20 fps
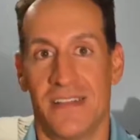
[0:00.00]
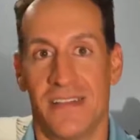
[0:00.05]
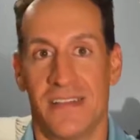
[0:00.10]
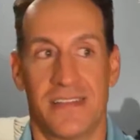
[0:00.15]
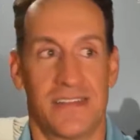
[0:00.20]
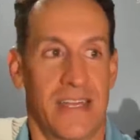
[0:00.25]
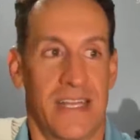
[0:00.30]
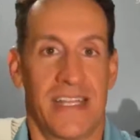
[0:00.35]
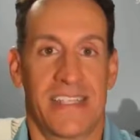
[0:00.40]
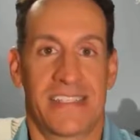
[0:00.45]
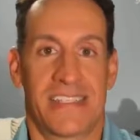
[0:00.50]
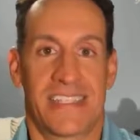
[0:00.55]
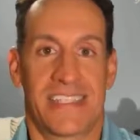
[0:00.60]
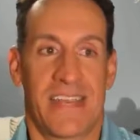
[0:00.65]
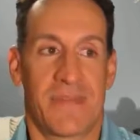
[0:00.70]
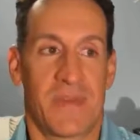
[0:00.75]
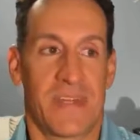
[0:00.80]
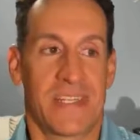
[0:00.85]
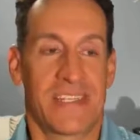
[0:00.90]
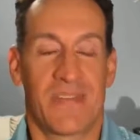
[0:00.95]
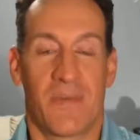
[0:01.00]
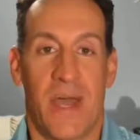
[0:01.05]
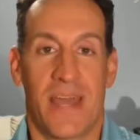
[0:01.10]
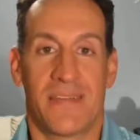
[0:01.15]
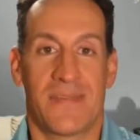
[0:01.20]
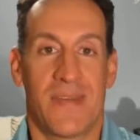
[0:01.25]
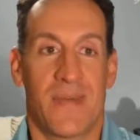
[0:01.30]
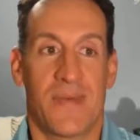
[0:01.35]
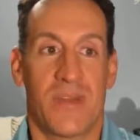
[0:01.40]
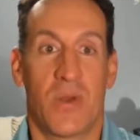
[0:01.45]
Right? It's the same reason why
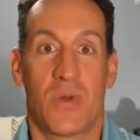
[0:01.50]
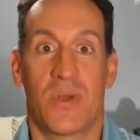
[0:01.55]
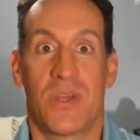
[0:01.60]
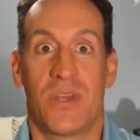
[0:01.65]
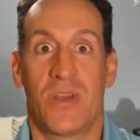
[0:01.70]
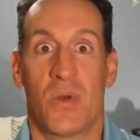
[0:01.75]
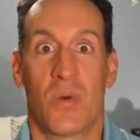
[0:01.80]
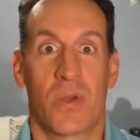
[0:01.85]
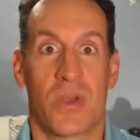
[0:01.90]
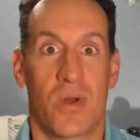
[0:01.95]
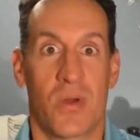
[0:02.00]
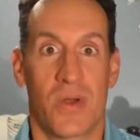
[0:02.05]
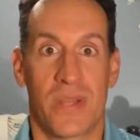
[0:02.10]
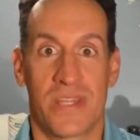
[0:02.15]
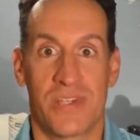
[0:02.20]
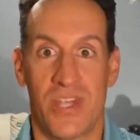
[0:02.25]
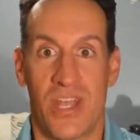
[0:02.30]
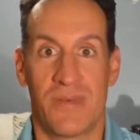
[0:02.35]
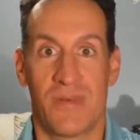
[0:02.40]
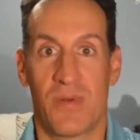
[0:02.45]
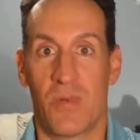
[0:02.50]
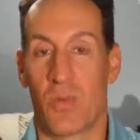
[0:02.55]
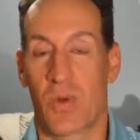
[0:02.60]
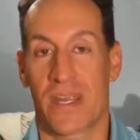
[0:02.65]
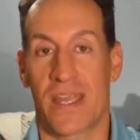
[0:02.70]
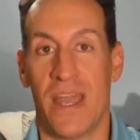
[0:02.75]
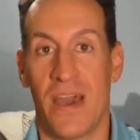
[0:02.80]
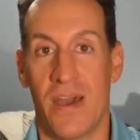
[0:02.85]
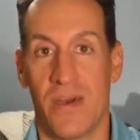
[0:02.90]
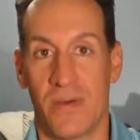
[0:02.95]
maybe you don't you don't go to the gym and
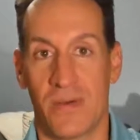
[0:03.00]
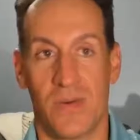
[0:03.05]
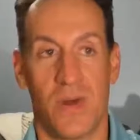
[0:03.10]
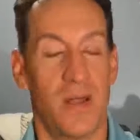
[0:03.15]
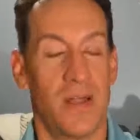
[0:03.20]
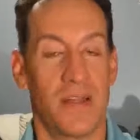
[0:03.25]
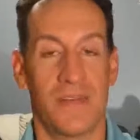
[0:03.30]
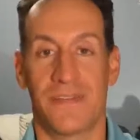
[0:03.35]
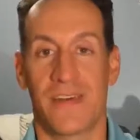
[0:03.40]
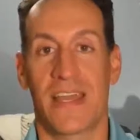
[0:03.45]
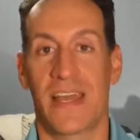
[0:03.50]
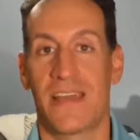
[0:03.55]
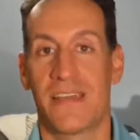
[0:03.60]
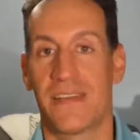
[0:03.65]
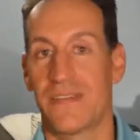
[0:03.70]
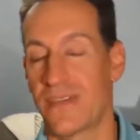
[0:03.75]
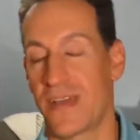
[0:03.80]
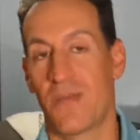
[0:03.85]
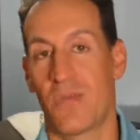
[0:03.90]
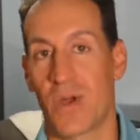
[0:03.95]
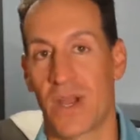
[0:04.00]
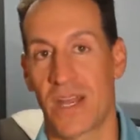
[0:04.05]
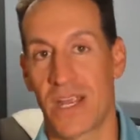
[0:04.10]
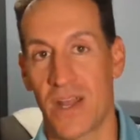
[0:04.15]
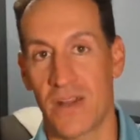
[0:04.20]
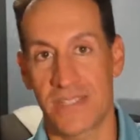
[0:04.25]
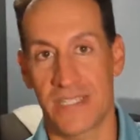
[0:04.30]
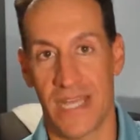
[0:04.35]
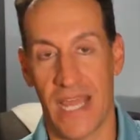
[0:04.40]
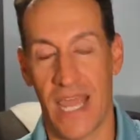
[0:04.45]
work out. Well, if I if I work
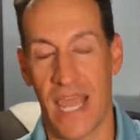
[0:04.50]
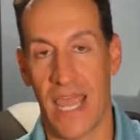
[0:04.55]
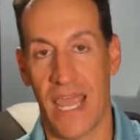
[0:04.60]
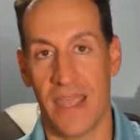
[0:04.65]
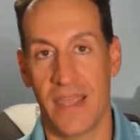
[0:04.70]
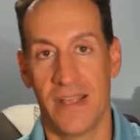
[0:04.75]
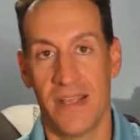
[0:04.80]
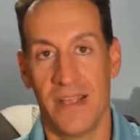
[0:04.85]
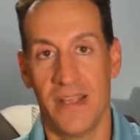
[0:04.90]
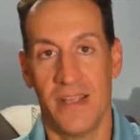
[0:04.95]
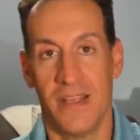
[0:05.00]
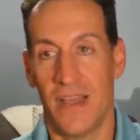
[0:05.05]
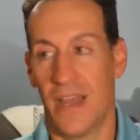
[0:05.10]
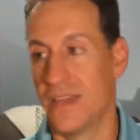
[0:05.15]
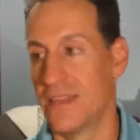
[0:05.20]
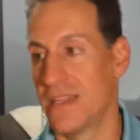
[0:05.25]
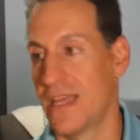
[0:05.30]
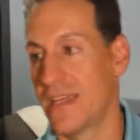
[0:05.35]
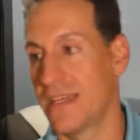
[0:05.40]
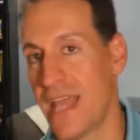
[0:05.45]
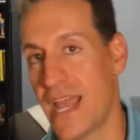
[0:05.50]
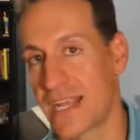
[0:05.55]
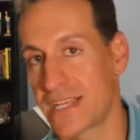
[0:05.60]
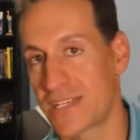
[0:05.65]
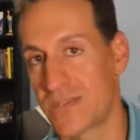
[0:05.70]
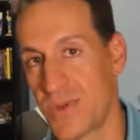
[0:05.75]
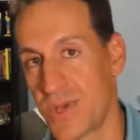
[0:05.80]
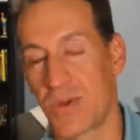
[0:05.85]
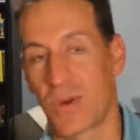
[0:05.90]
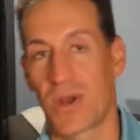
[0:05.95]
out today and then next
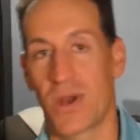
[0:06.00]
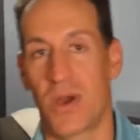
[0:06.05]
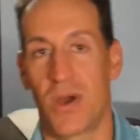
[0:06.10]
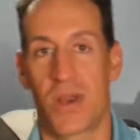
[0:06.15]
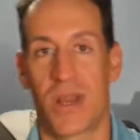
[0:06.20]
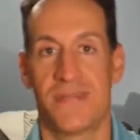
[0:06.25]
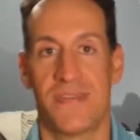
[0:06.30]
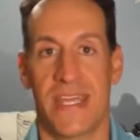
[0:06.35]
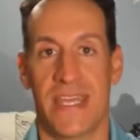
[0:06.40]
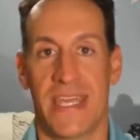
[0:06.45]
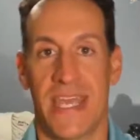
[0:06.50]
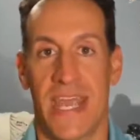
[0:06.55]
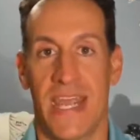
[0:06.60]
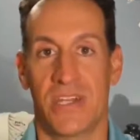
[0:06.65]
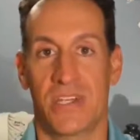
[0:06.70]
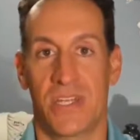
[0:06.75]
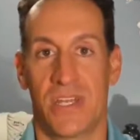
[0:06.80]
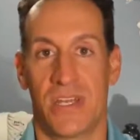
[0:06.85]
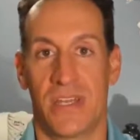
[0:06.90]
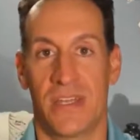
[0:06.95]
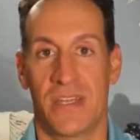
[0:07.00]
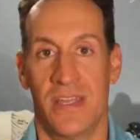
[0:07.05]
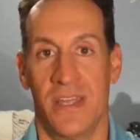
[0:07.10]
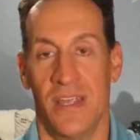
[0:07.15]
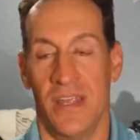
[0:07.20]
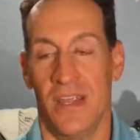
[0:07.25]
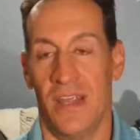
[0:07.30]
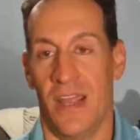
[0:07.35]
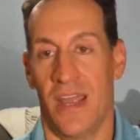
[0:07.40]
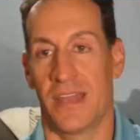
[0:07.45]
week we're going on vacation
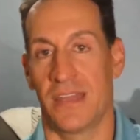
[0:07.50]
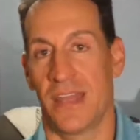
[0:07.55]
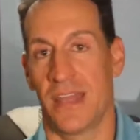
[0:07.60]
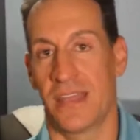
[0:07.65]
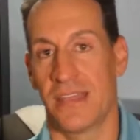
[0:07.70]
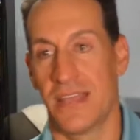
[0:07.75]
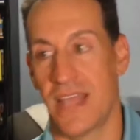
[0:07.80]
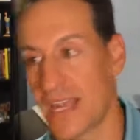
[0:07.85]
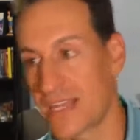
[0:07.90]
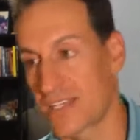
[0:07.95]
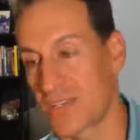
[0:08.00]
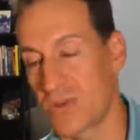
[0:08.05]
and then next